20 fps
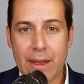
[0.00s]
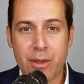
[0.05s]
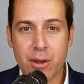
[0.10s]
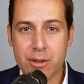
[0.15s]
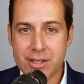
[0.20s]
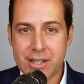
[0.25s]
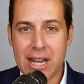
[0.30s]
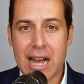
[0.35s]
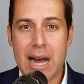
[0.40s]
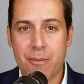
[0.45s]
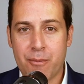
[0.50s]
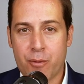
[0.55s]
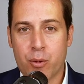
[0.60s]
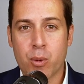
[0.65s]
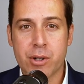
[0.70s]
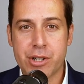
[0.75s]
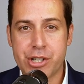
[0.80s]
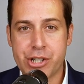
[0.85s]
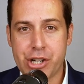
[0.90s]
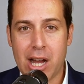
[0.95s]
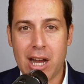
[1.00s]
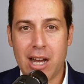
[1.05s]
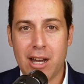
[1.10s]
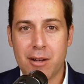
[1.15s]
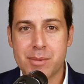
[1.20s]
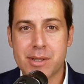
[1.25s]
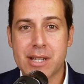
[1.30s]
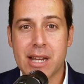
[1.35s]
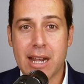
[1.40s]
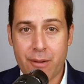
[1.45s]
at those top four
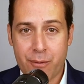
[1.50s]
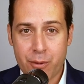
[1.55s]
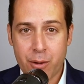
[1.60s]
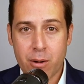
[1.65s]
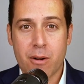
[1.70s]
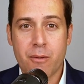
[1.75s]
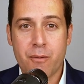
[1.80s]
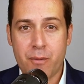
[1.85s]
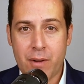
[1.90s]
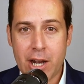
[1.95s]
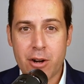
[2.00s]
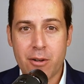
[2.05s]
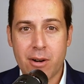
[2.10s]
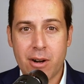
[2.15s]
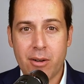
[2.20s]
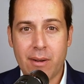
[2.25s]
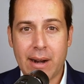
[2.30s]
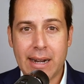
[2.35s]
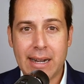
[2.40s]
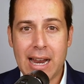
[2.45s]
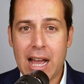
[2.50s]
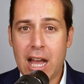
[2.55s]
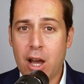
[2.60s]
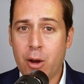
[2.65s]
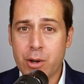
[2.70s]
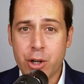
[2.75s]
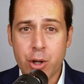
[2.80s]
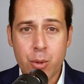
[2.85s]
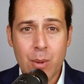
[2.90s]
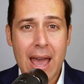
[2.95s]
jobs, if you're a veteran right
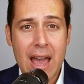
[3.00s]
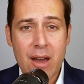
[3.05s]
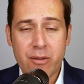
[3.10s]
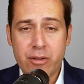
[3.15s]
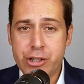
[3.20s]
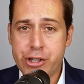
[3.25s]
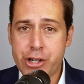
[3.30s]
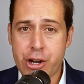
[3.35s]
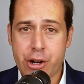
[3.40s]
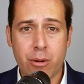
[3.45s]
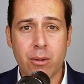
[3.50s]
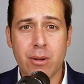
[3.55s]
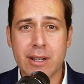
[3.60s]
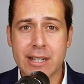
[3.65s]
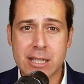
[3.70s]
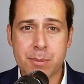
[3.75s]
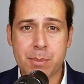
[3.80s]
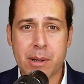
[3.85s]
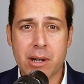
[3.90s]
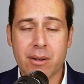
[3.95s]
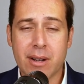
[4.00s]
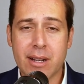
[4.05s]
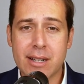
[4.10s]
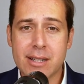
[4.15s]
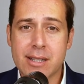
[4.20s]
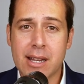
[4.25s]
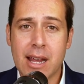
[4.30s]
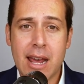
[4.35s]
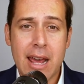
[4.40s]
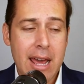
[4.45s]
now and you have general
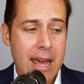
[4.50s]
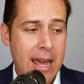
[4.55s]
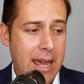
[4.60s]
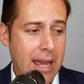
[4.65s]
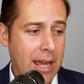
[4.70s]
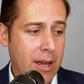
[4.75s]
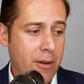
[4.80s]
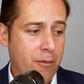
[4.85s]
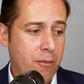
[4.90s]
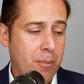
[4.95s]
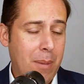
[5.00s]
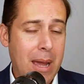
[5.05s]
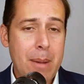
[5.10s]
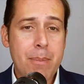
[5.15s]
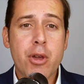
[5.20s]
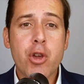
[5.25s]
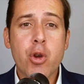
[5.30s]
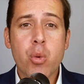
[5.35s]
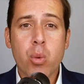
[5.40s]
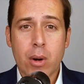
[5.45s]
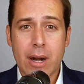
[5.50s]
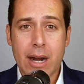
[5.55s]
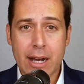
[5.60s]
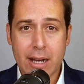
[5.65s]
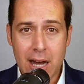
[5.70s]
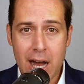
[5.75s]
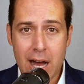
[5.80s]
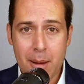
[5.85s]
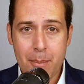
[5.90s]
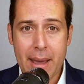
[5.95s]
experience, if maybe you were in a
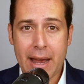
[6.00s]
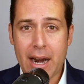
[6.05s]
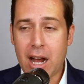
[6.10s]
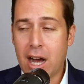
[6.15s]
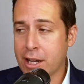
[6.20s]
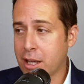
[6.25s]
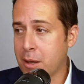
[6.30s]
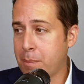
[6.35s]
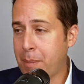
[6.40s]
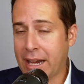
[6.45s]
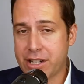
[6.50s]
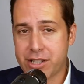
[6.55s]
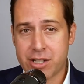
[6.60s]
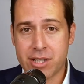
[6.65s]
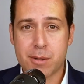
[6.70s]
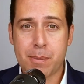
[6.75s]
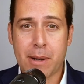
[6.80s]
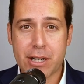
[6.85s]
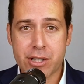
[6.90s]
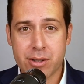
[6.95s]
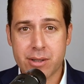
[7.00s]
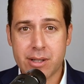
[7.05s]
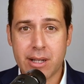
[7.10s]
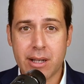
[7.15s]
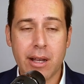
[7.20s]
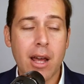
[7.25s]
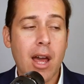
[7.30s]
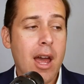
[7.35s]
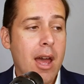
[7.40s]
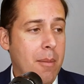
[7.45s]
combat occupation
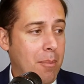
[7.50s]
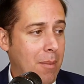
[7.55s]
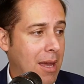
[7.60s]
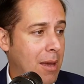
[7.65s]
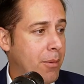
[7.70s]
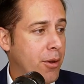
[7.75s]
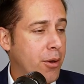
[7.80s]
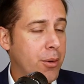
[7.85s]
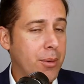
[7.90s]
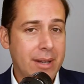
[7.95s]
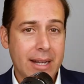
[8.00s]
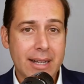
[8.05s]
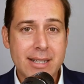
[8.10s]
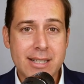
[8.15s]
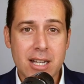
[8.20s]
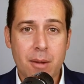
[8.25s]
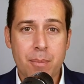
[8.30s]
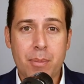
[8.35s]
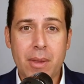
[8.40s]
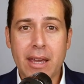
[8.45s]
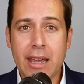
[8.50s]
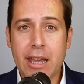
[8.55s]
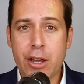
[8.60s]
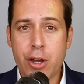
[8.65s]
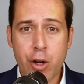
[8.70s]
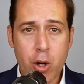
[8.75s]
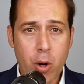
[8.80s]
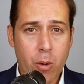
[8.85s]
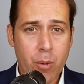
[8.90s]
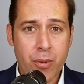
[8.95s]
specialty, maybe you did something
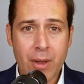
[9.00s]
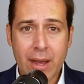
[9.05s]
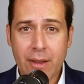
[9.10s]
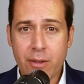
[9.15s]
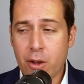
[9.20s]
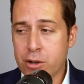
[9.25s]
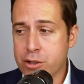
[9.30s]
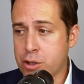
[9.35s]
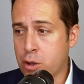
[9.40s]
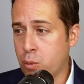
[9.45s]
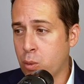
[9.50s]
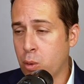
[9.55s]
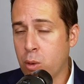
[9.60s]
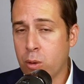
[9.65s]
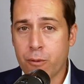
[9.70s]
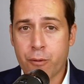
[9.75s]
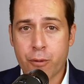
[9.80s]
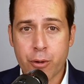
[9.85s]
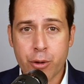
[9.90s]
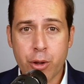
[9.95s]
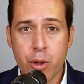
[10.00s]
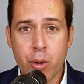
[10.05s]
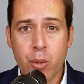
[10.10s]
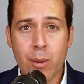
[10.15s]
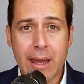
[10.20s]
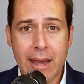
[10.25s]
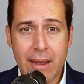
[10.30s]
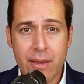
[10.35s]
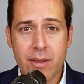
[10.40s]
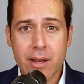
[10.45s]
and you don't think there's a role for
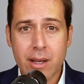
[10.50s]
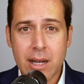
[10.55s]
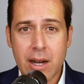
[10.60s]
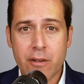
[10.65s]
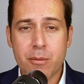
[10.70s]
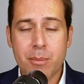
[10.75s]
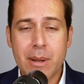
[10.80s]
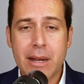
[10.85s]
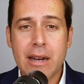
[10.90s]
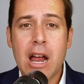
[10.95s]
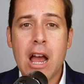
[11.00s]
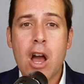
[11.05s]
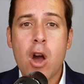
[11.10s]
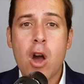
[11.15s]
you in the government,